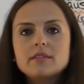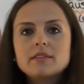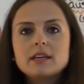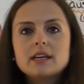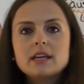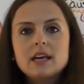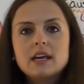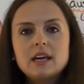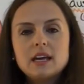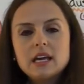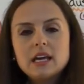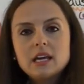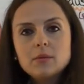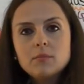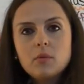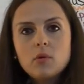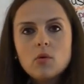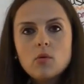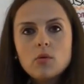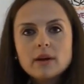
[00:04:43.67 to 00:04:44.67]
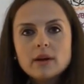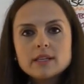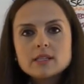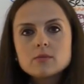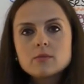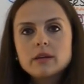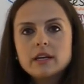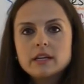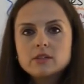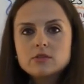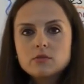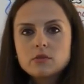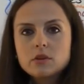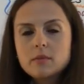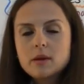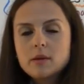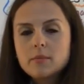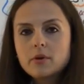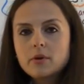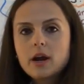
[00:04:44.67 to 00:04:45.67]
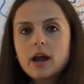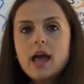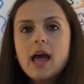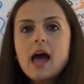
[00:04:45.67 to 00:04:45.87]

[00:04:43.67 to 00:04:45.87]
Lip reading: the key points we need to remember